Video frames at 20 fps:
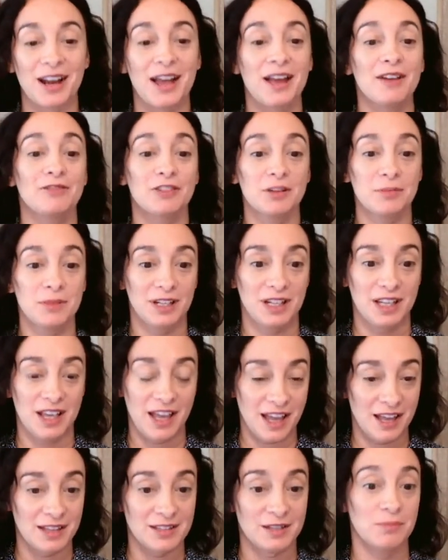Everybody
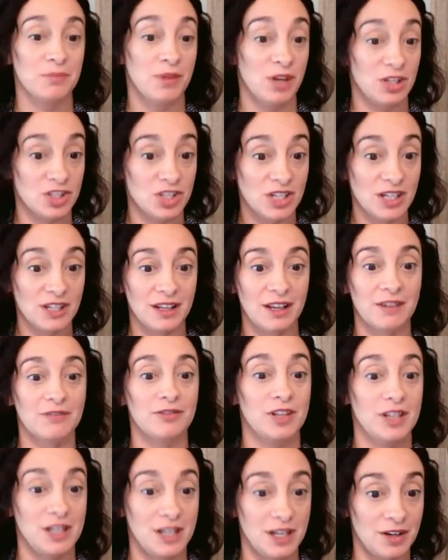has a budget
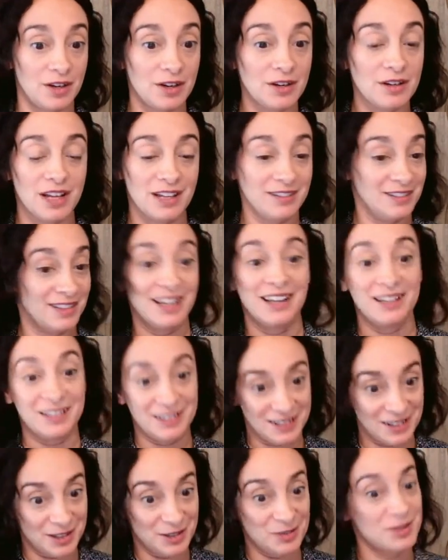every year, and
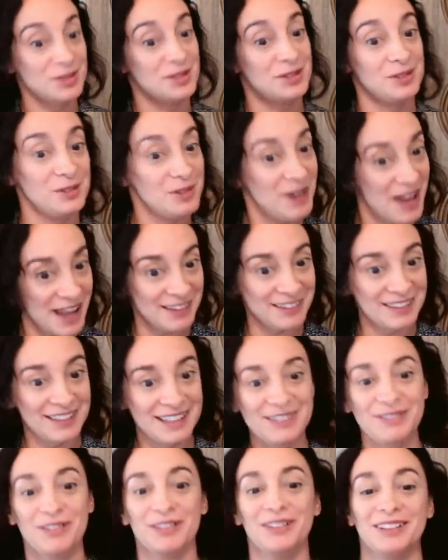you too,
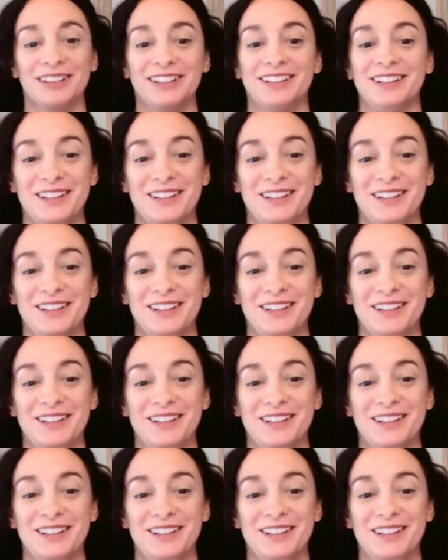Ali, for